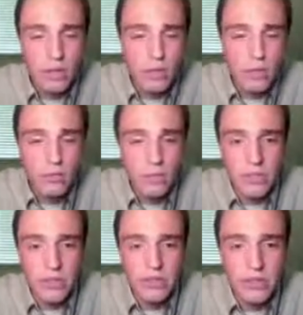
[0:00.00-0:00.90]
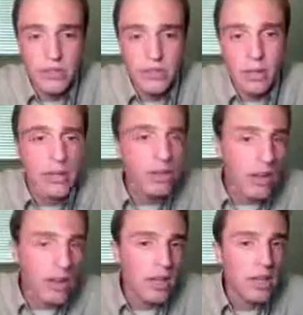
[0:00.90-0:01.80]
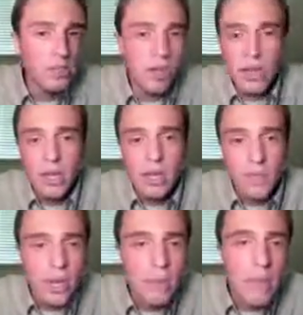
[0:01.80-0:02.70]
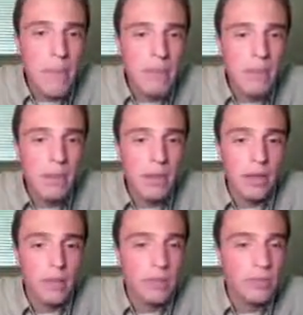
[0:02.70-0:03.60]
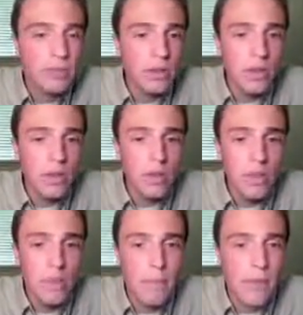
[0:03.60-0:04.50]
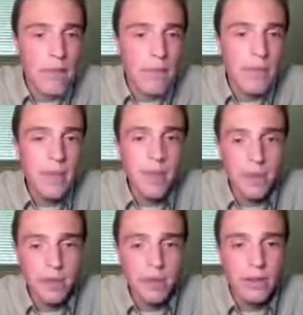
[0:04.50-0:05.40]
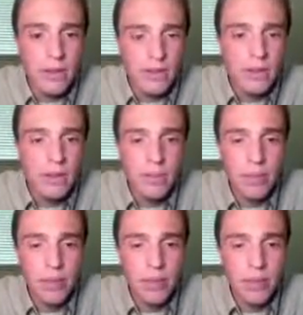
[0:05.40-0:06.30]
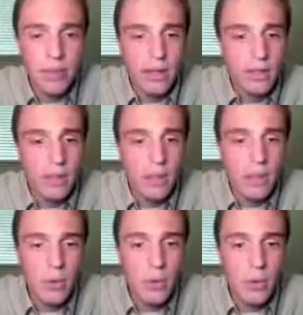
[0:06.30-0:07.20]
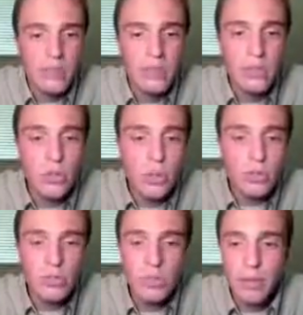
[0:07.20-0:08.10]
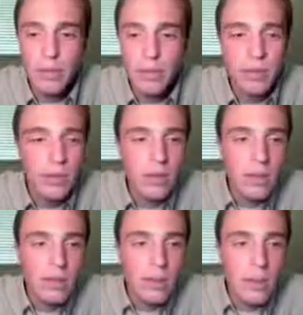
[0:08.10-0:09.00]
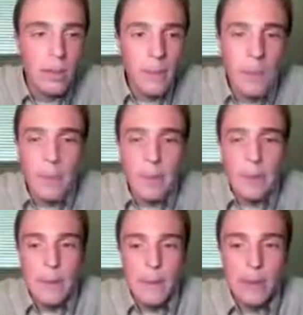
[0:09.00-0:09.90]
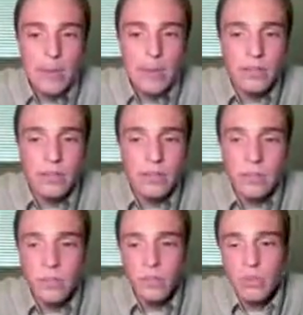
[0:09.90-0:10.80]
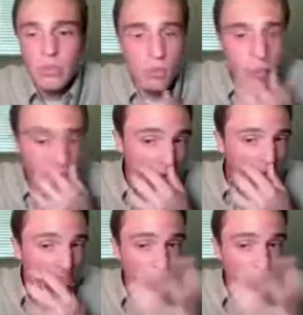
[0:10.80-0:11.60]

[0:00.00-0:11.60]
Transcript: just for missing this idea. But he thought he thought maybe like, oops, he thought maybe he could get something, I don't know, maybe queen c2 or something, and have a decent position. Queen c2,